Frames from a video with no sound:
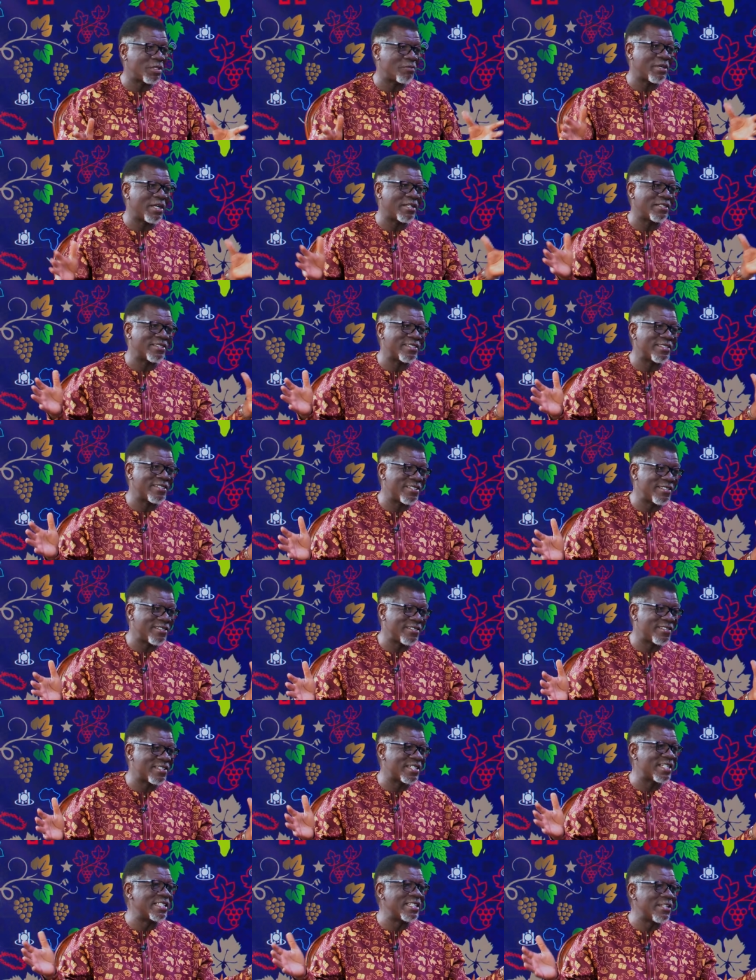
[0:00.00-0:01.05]
with about
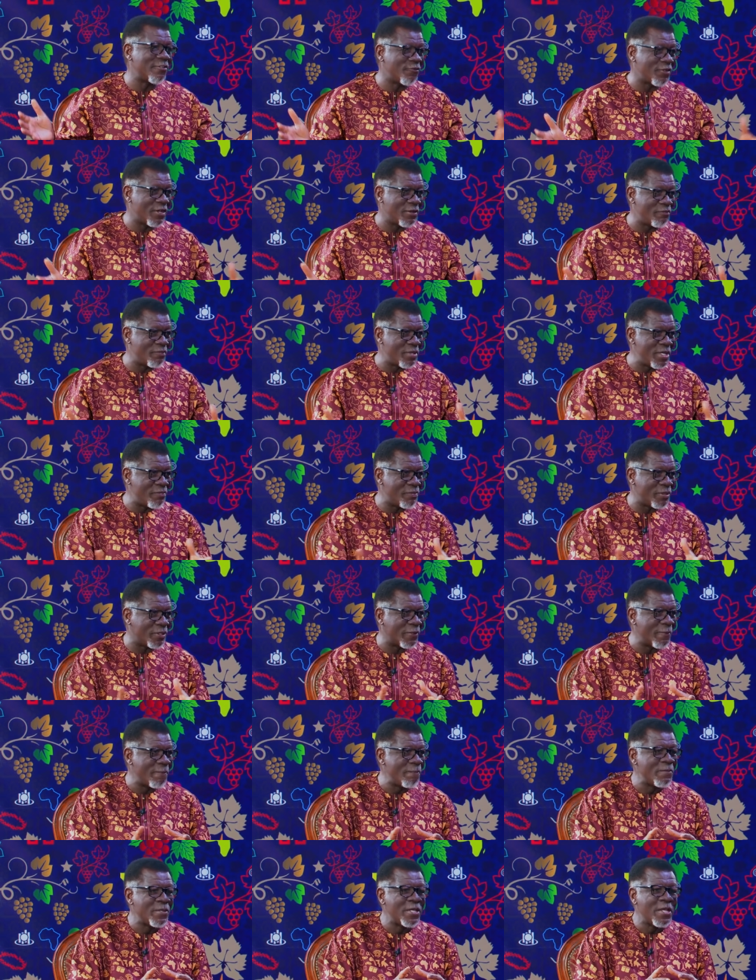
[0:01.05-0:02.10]
3 different people.
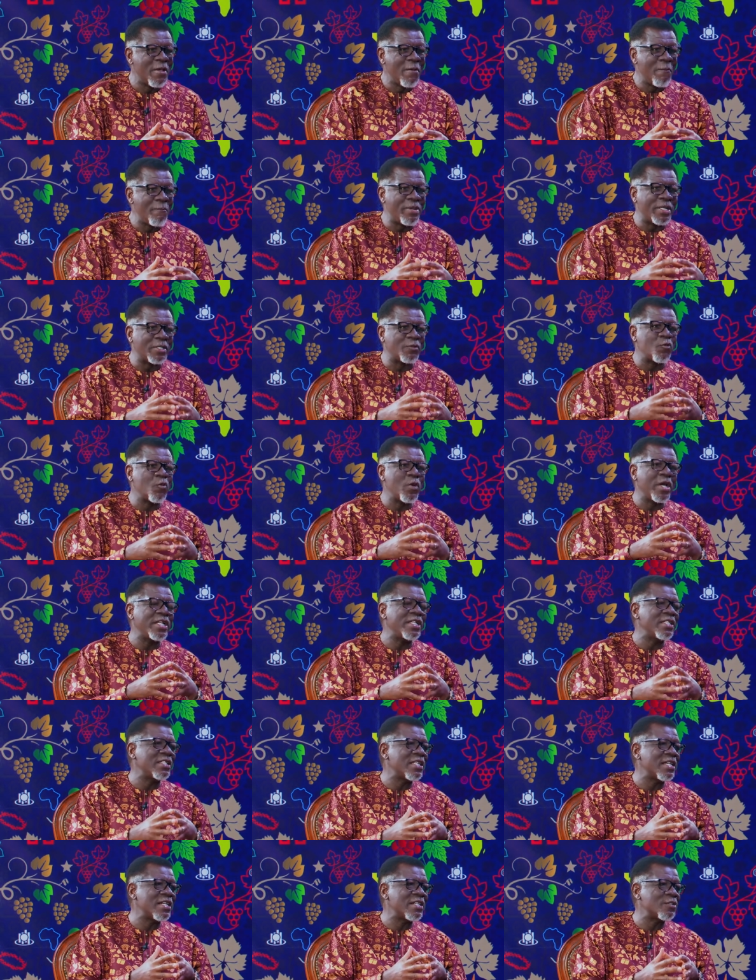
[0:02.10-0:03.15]
But
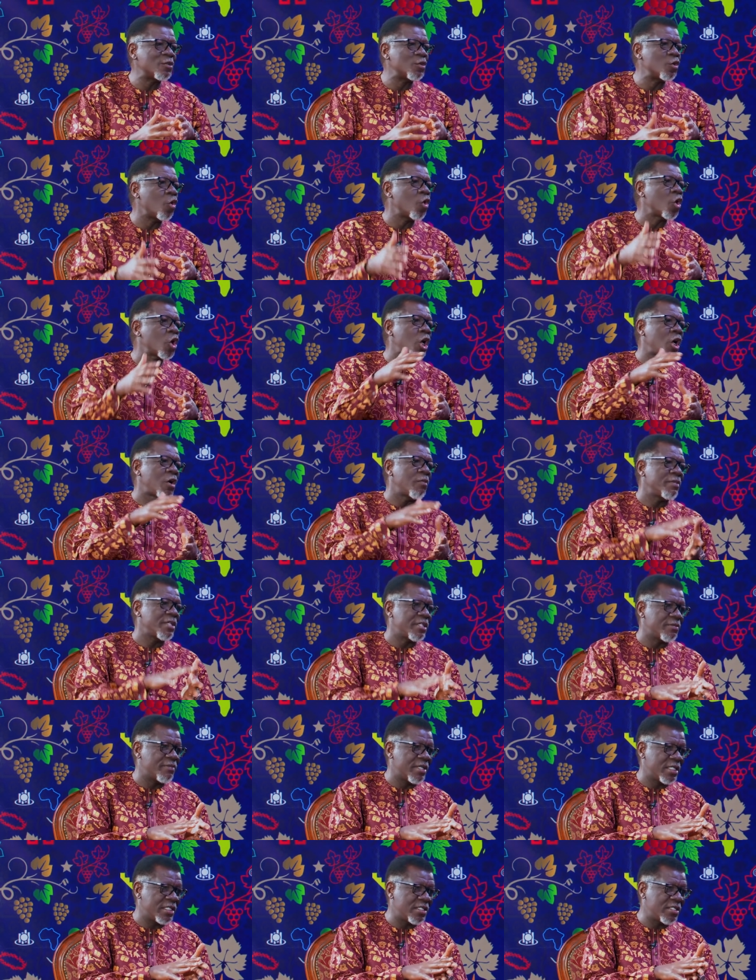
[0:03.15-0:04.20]
when there is no
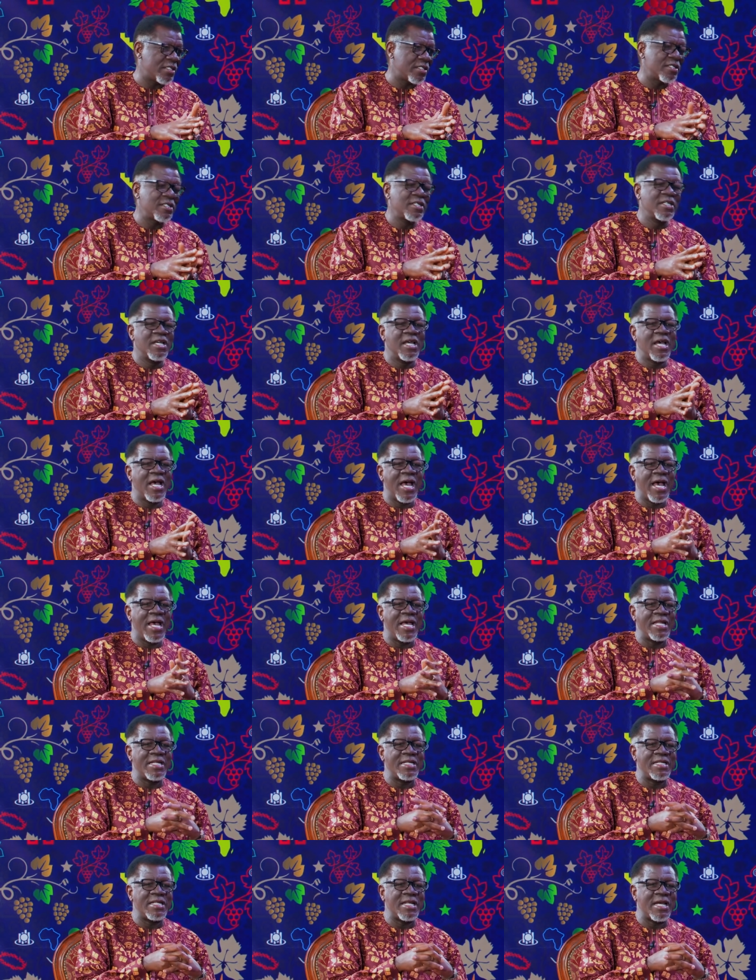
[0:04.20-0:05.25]
commitment
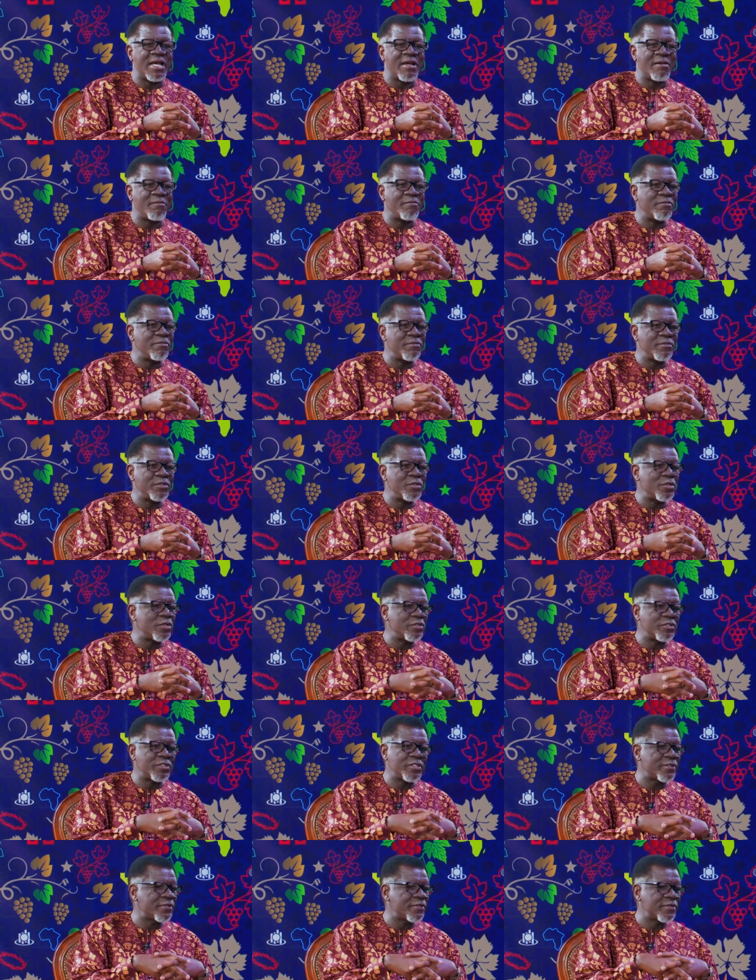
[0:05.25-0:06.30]
and you're
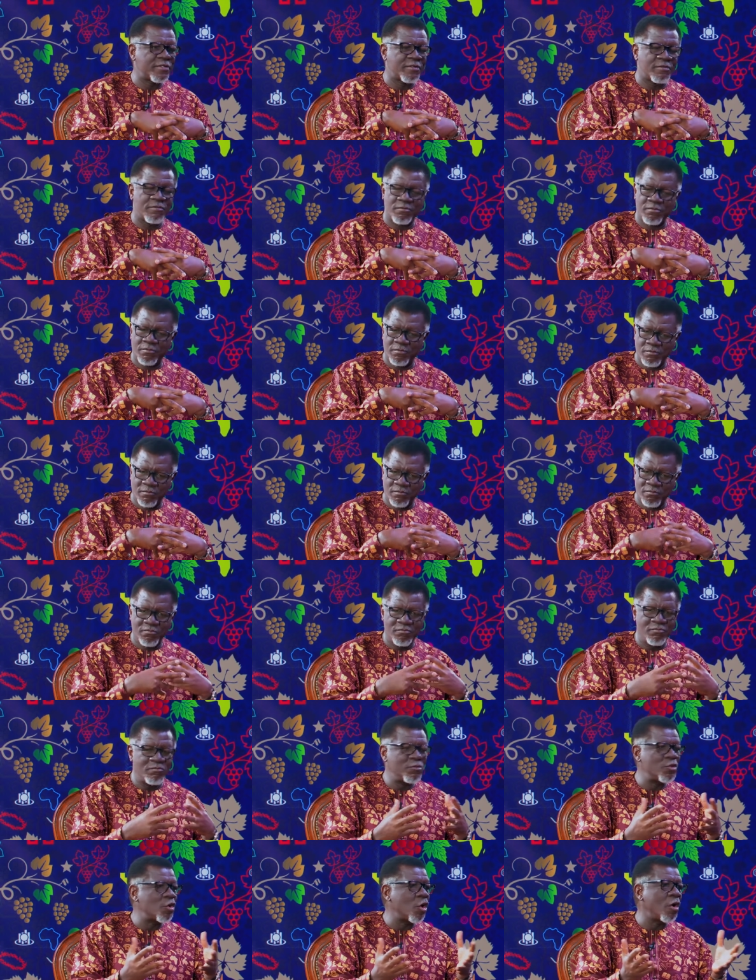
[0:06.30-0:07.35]
just
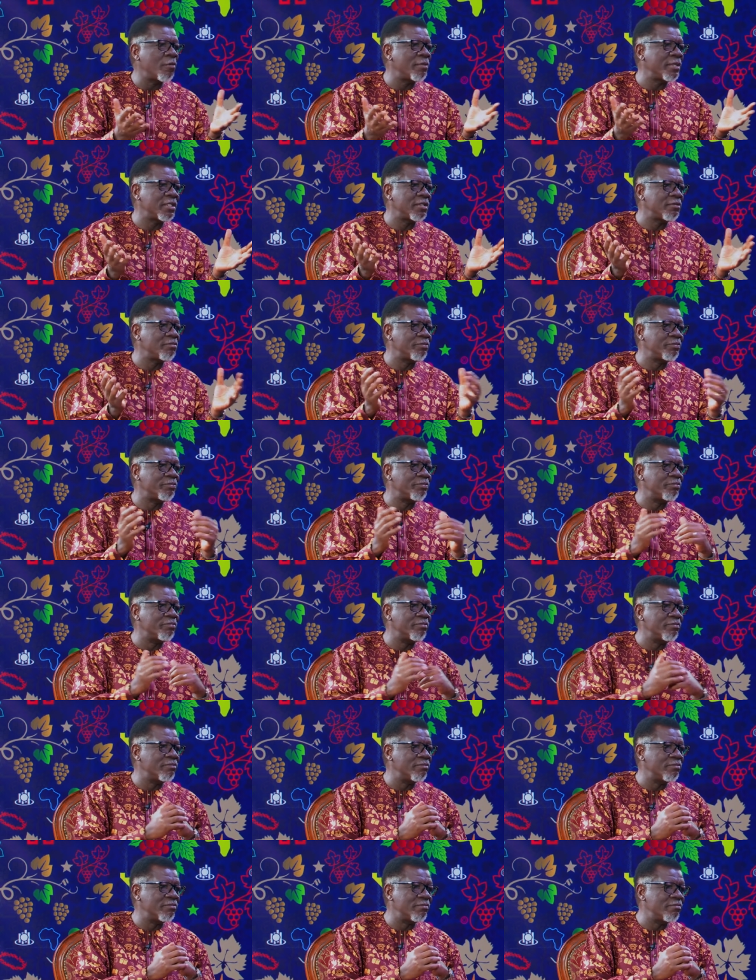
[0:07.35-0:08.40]
normal
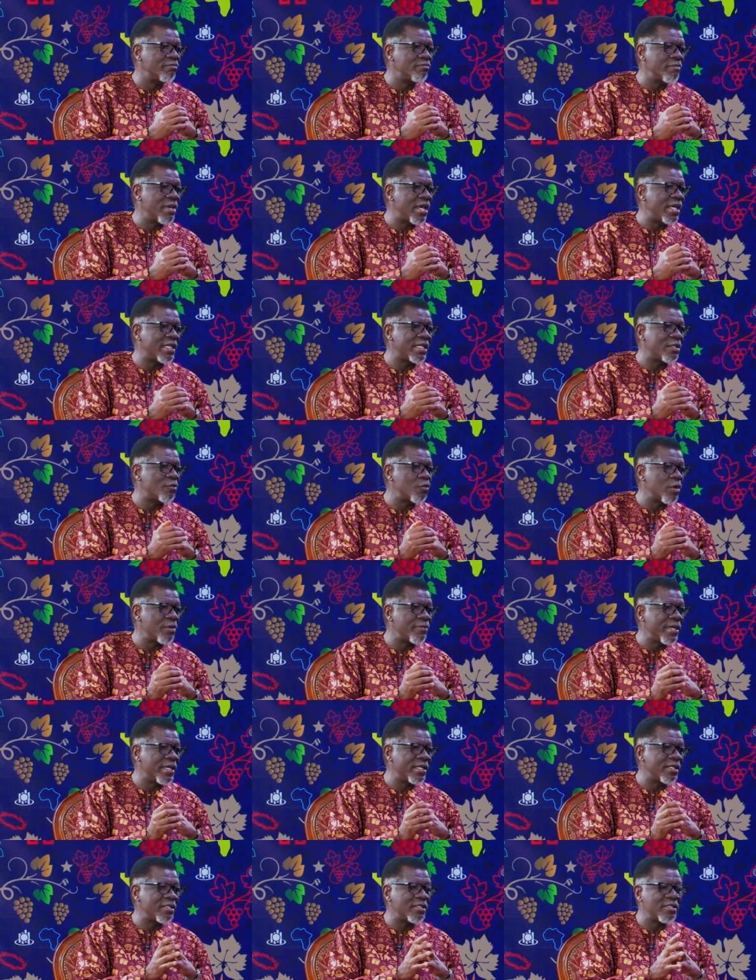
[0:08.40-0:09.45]
men and
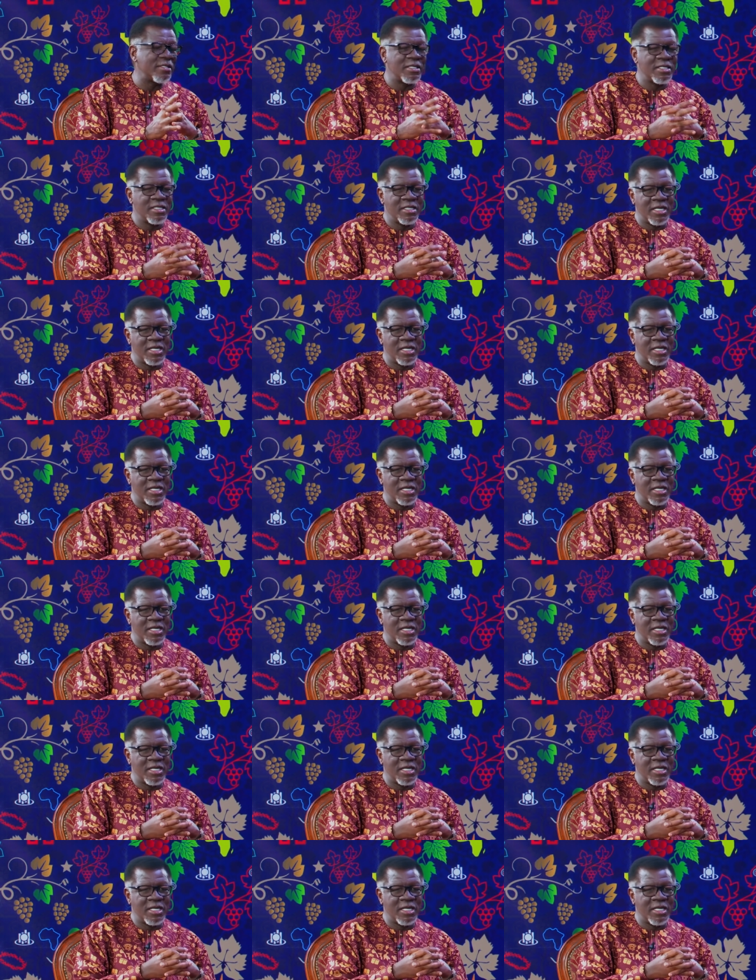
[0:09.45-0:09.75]
women